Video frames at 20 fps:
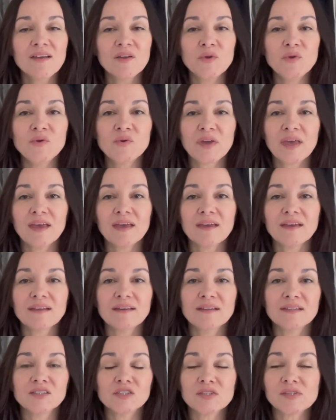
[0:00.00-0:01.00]
you
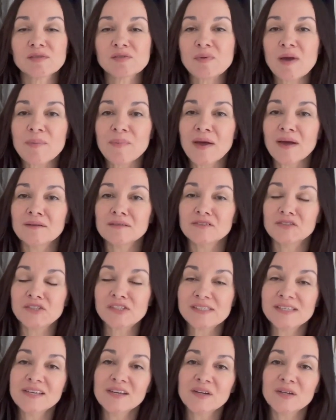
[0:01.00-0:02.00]
can just swap out your
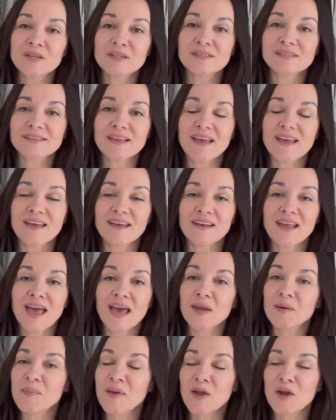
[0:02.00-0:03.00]
sneakers and
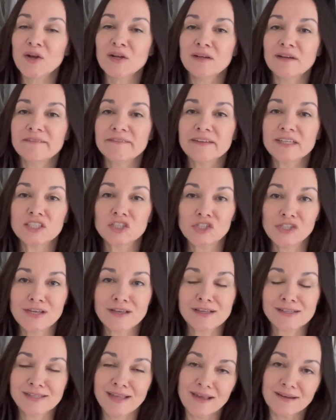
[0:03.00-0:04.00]
add a pair of
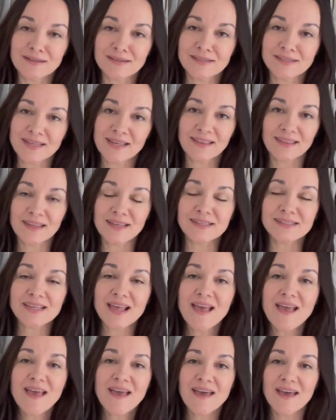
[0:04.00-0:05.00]
chic sandals like these.
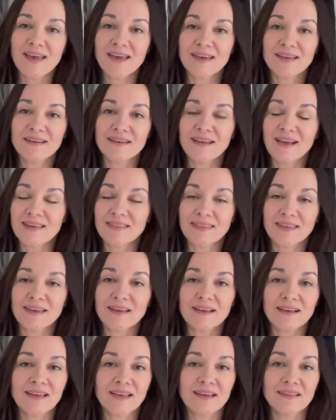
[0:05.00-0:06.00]
And I
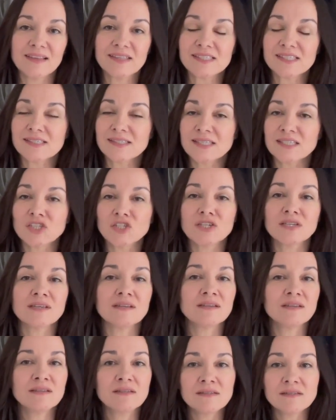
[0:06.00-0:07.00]
think, again, this is such an
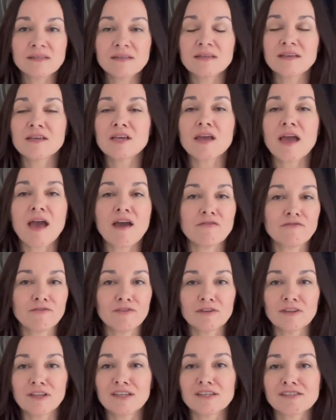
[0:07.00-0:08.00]
easy,
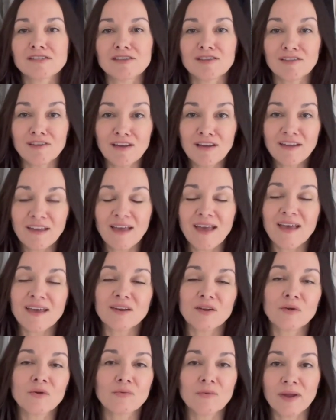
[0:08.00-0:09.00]
effortless look and
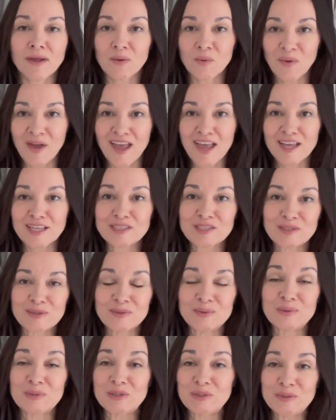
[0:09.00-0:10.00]
a great way to
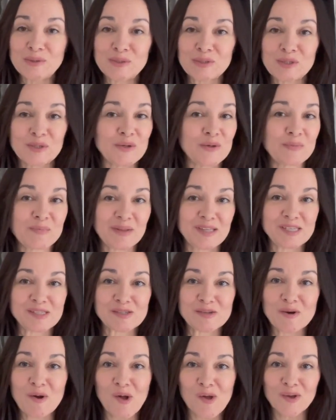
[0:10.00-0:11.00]
use your
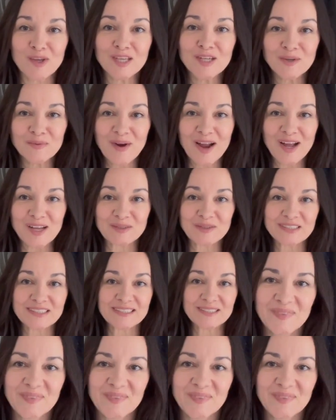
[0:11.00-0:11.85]
blazer all year round.